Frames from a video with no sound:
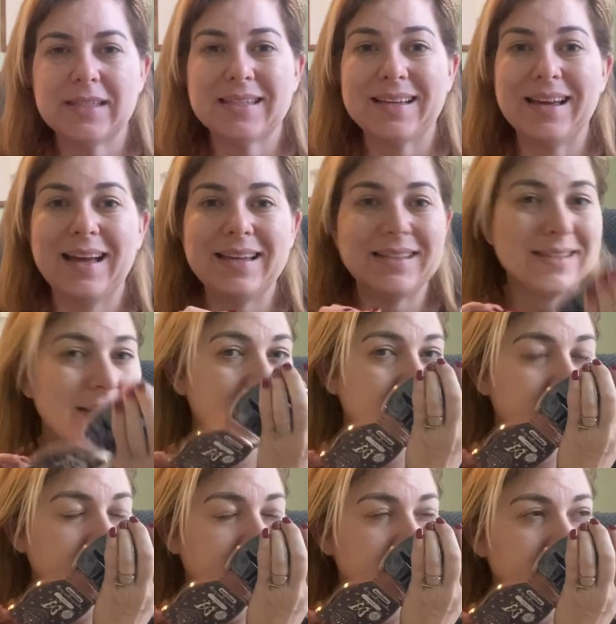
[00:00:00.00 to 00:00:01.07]
a guy scent.
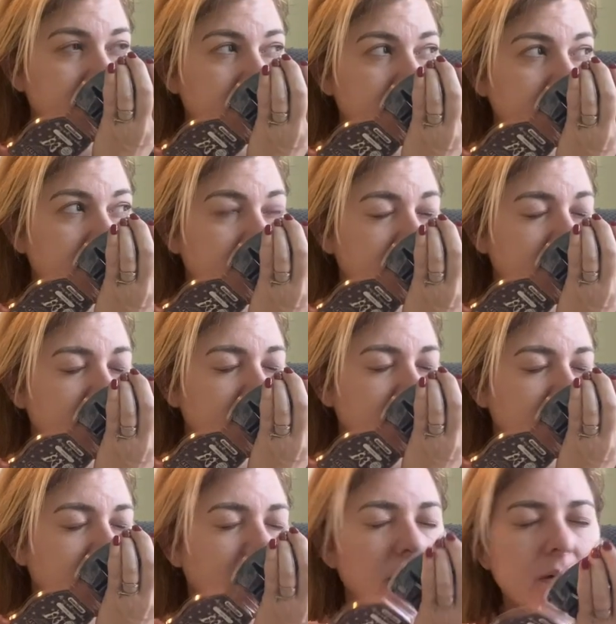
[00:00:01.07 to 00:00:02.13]

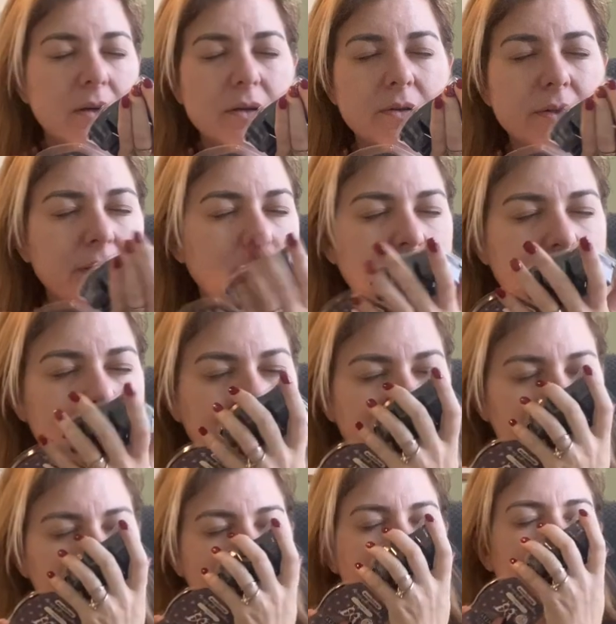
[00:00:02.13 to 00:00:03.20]
Oh, y'all.
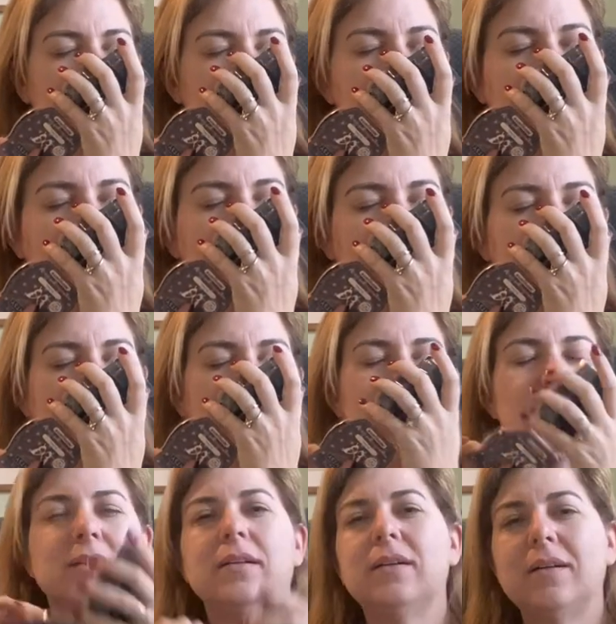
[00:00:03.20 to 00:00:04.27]

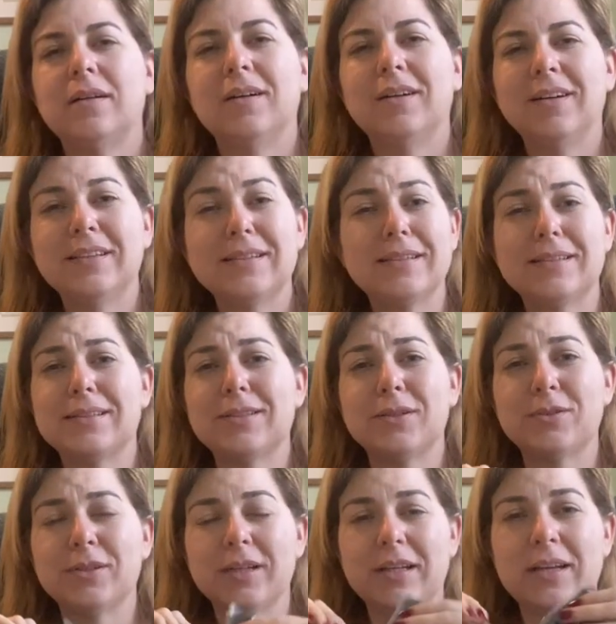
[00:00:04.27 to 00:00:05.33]
Oh, this is
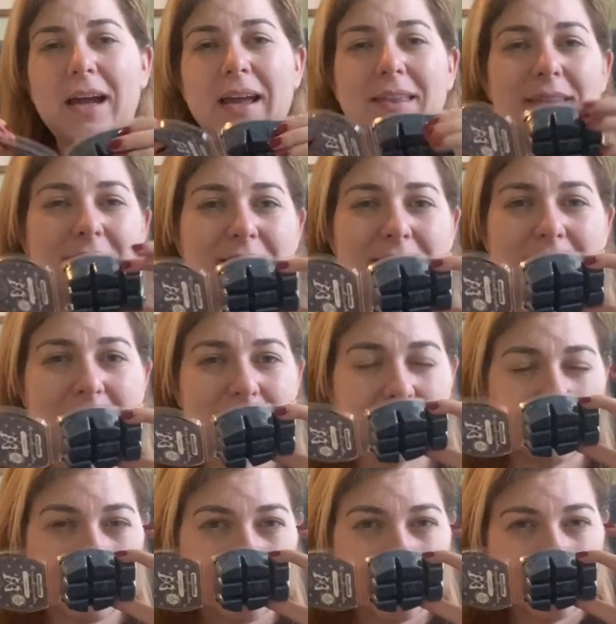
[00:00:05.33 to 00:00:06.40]
so good. I think this is,
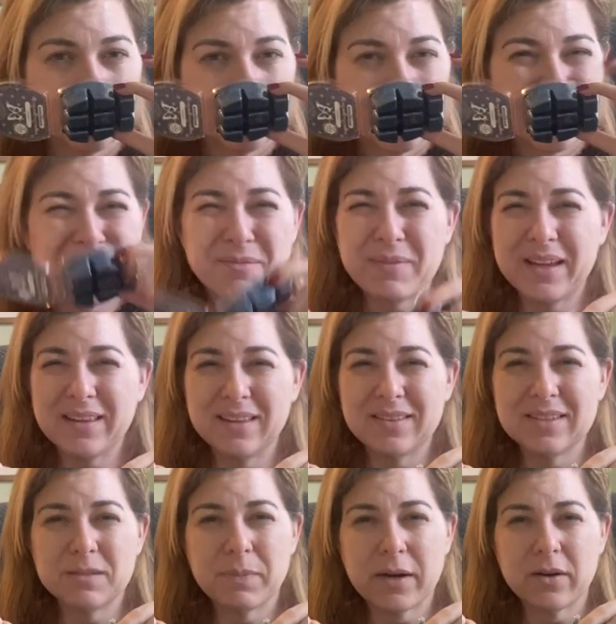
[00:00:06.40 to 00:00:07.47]
I might like
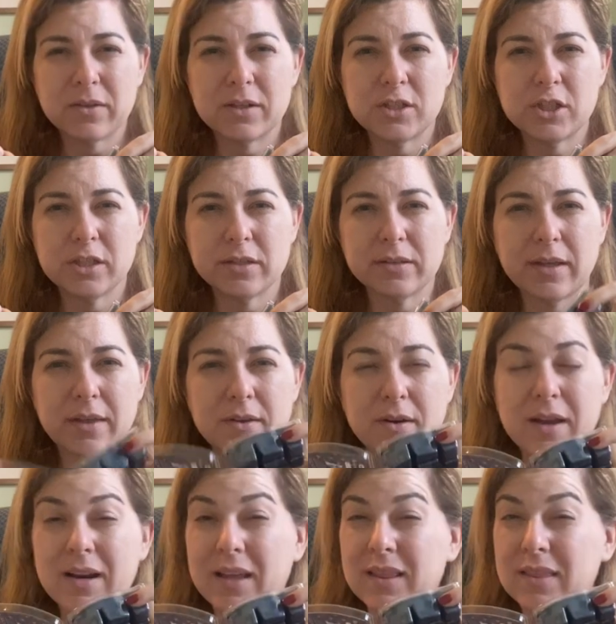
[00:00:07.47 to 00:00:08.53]
this better than sheer leather,
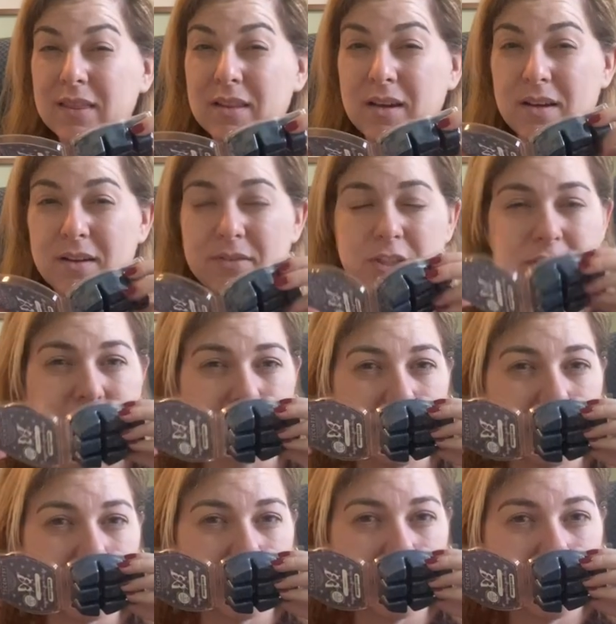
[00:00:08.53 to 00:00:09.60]
and I love sheer
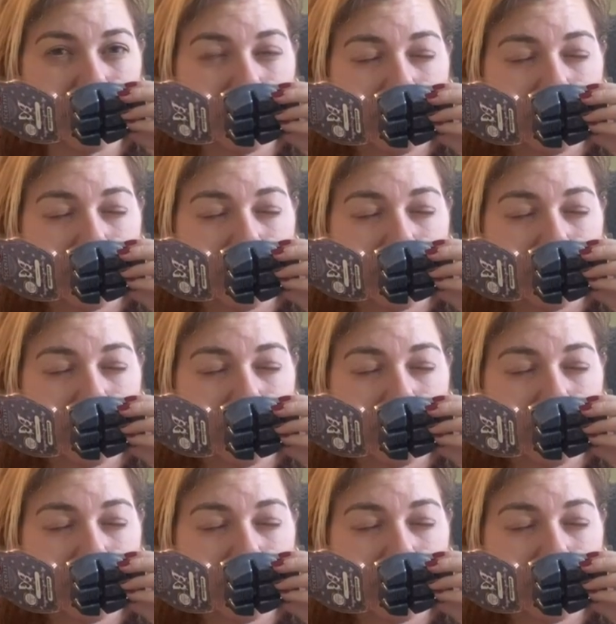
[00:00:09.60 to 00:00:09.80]
leather.